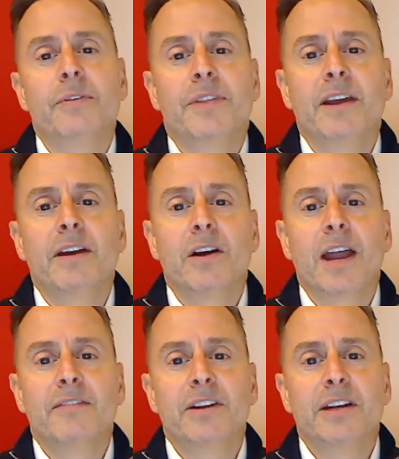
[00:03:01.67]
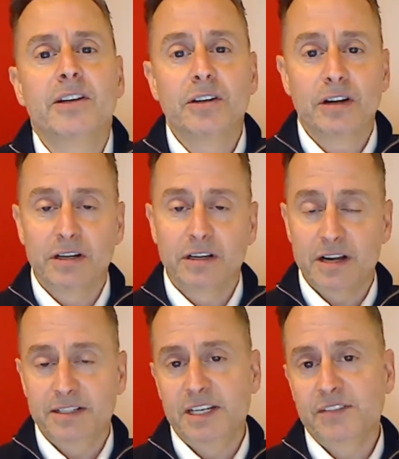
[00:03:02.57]
They are having a
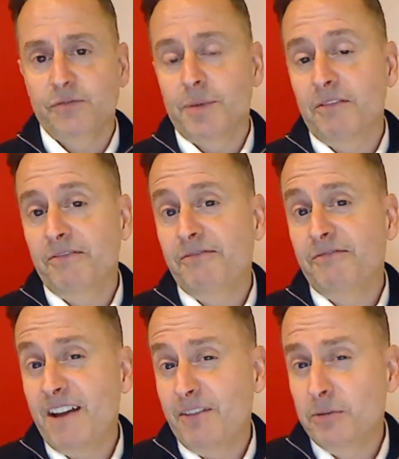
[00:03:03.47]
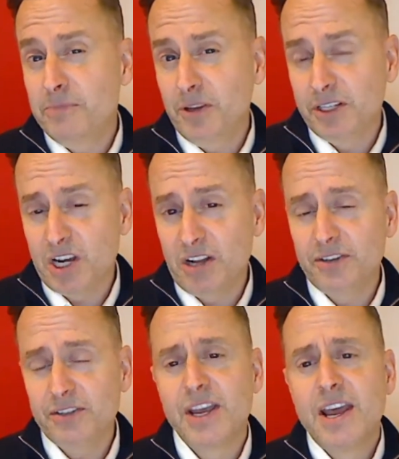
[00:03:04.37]
contest for about $500 million
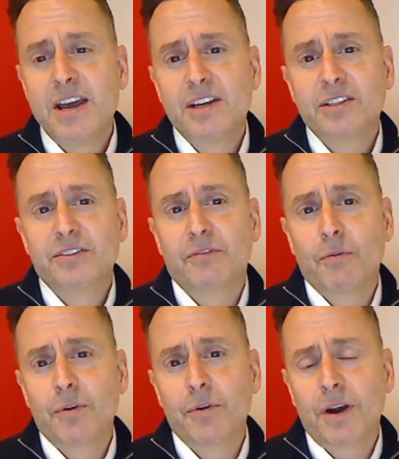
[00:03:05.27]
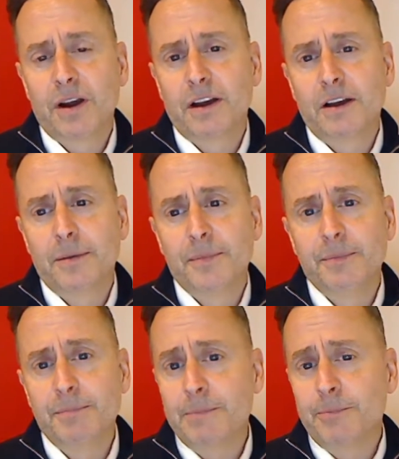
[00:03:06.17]
for
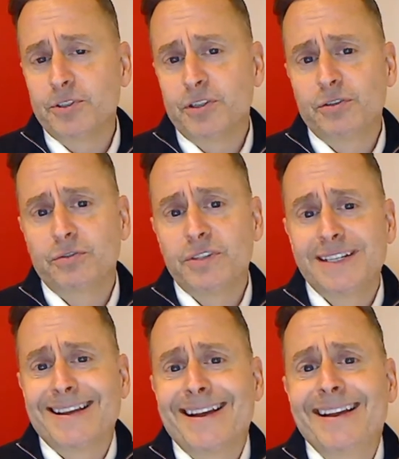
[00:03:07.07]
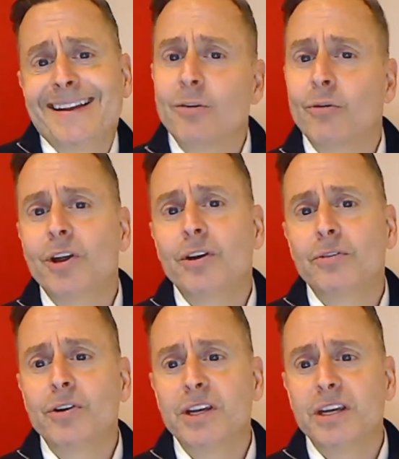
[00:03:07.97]
people to design an Oreo
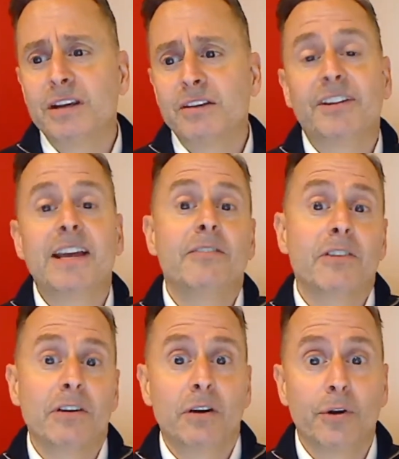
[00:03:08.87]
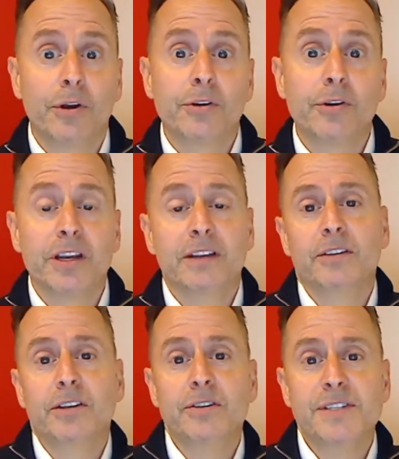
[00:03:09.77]
cookie, a flavor Oreo cookie, and they're
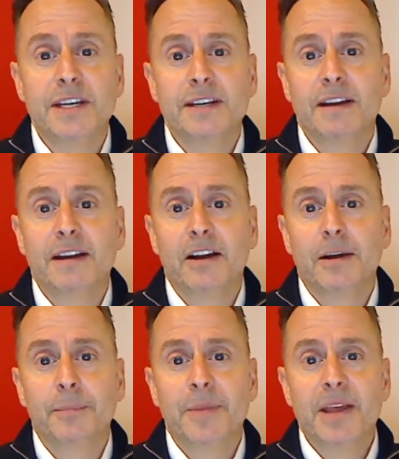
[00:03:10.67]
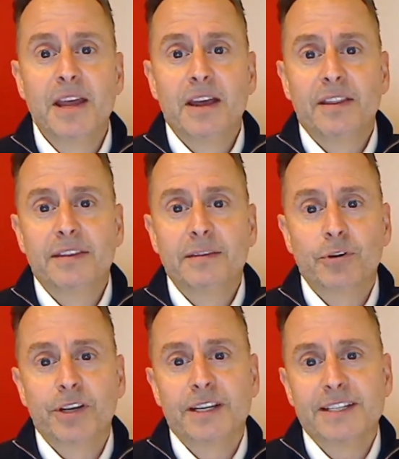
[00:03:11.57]
using the
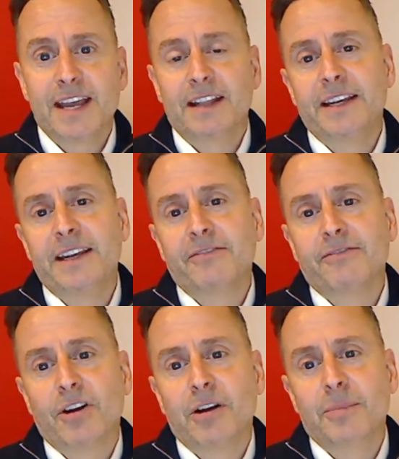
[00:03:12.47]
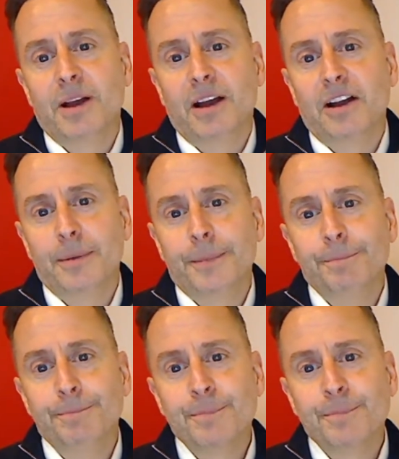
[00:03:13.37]
brilliant Ellie from